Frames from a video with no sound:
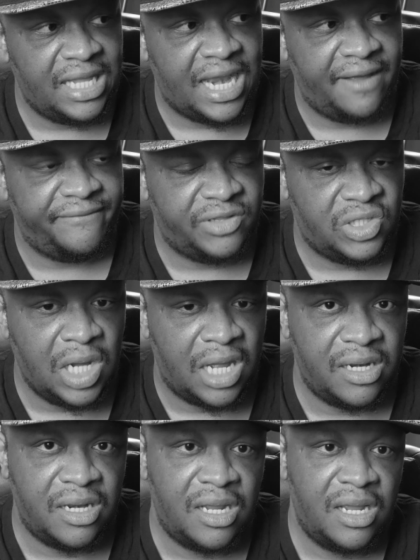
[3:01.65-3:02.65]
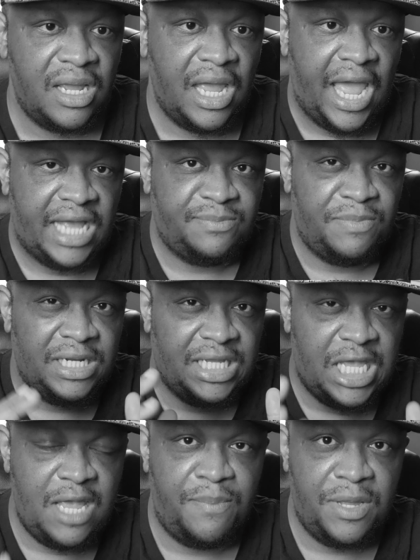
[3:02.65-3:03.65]
that I've done has been
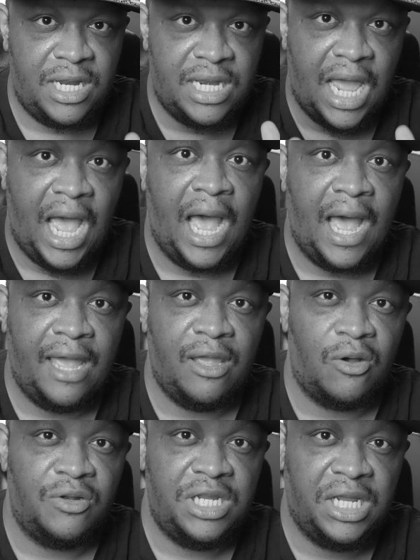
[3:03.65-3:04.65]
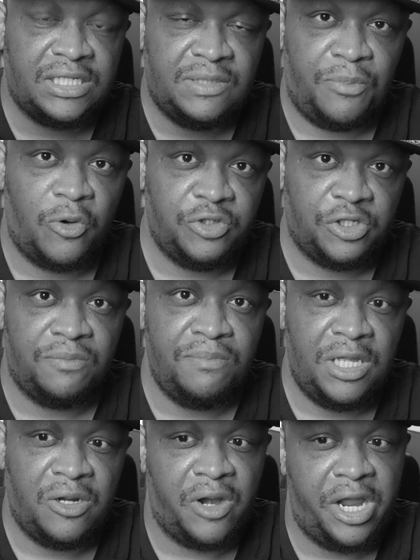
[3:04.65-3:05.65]
keeping an eye on the exposure
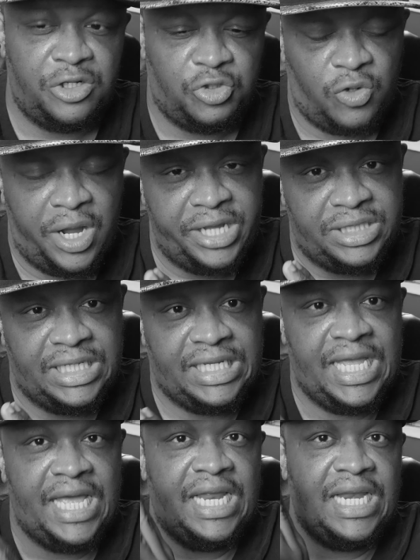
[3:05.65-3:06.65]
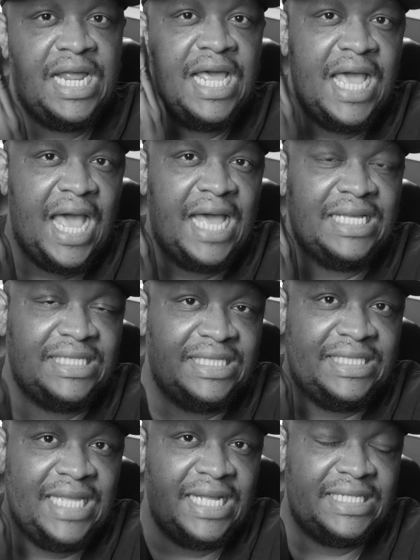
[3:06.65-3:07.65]
meter and trying to get it as
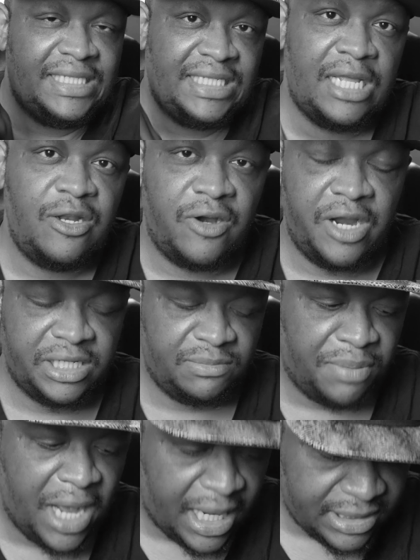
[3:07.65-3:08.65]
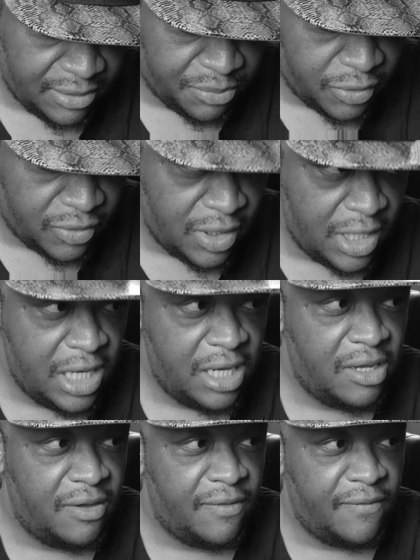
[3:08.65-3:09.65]
dead center as possible.
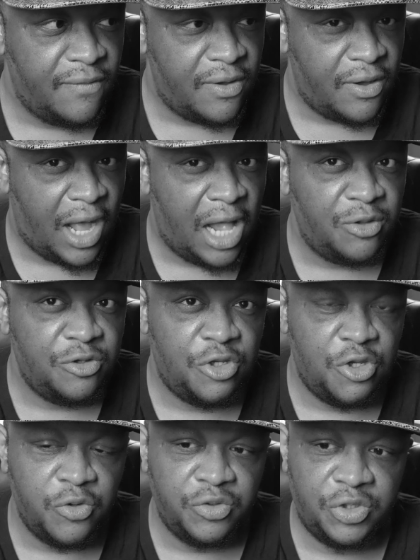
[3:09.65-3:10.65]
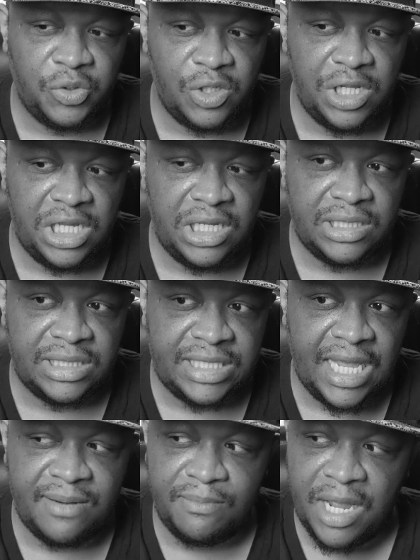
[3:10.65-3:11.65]
I'll usually
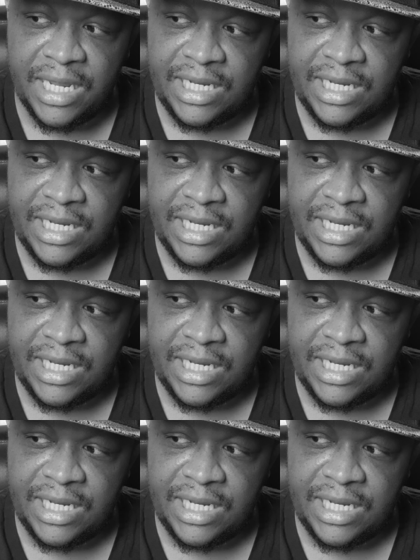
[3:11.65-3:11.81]
set my